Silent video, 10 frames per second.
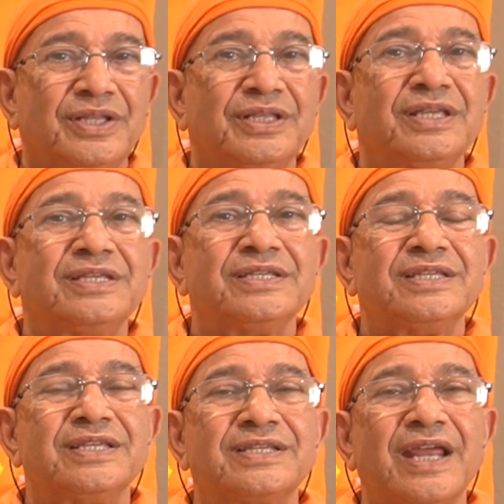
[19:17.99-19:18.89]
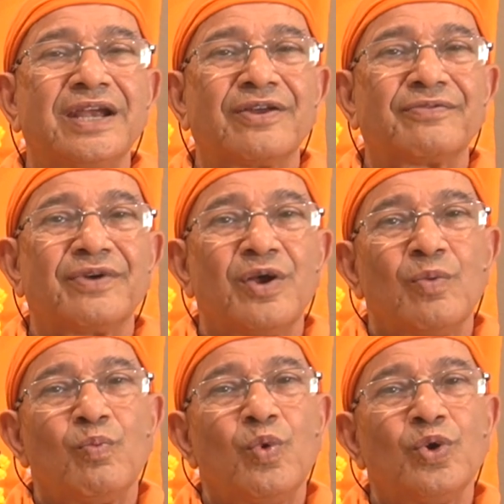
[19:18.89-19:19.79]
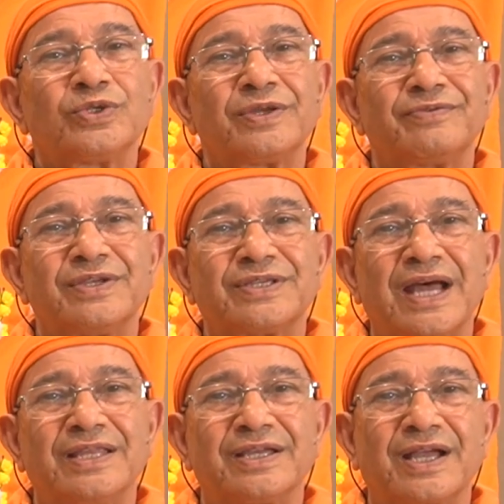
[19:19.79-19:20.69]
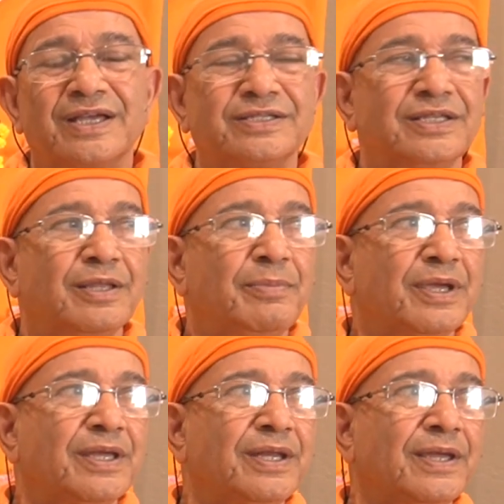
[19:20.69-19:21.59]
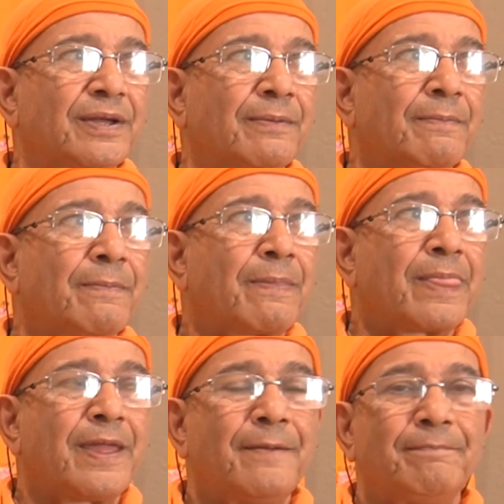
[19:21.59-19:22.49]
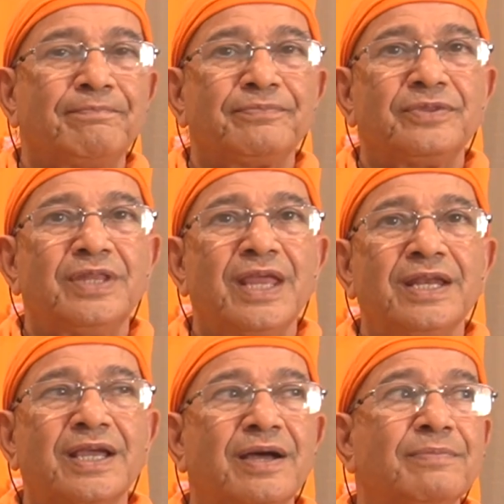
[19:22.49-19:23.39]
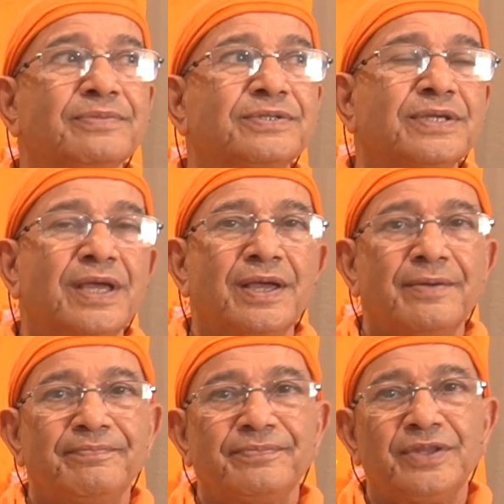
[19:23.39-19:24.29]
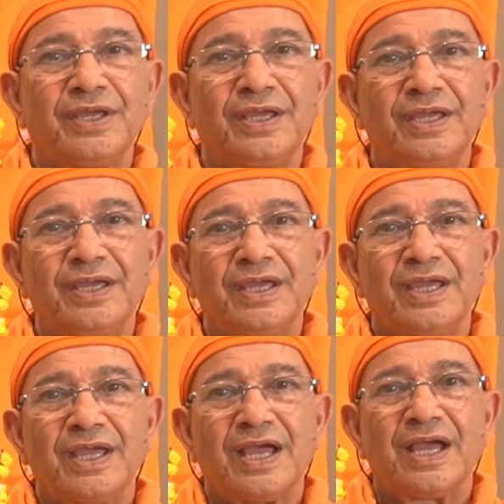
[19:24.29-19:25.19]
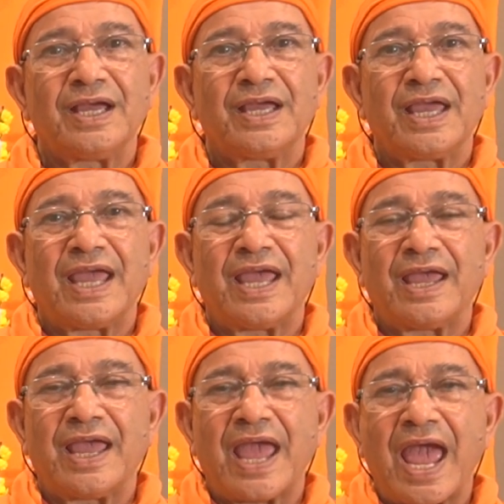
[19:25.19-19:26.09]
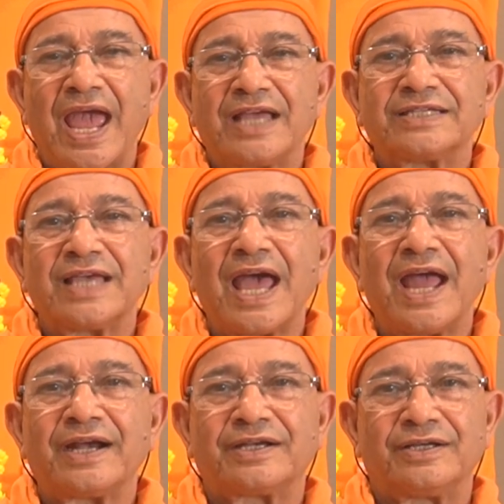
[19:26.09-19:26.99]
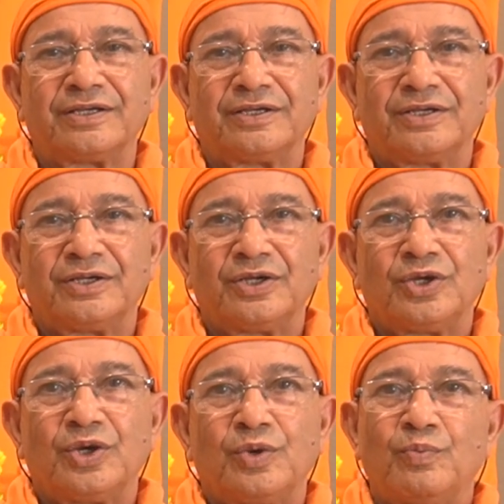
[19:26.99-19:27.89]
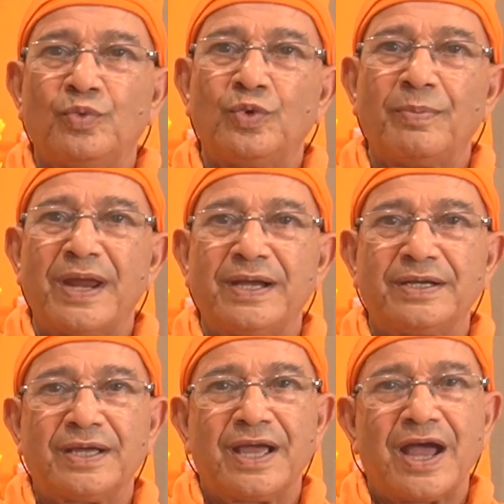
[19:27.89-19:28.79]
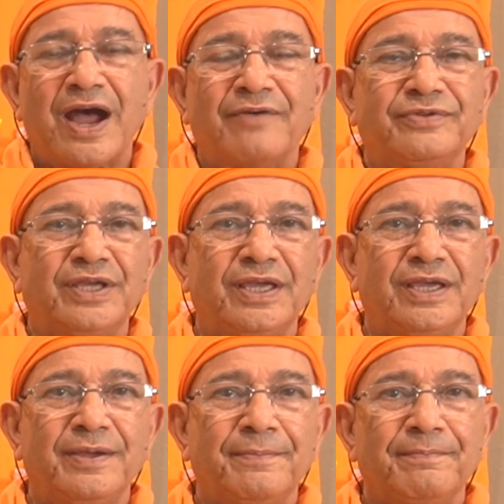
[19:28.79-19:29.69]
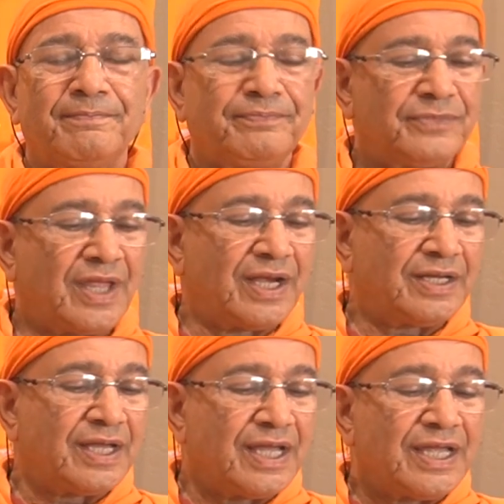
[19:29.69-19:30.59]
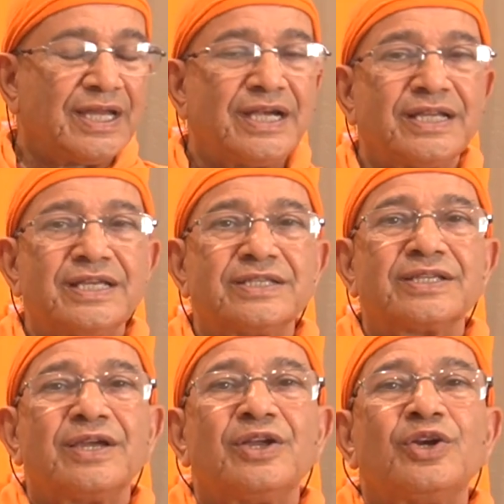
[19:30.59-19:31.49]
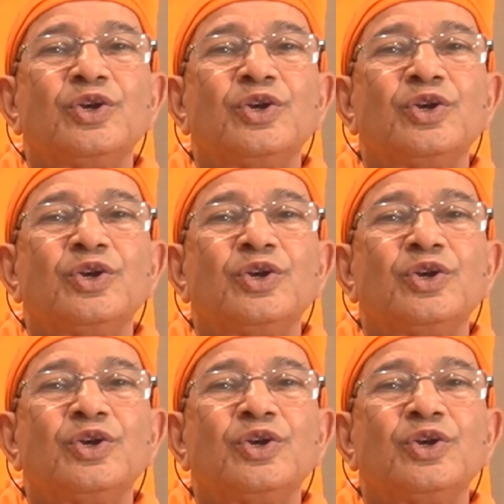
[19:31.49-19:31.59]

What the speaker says: This is the state of most of the sadhakas in the beginning. Then comes the exact movement of the that it is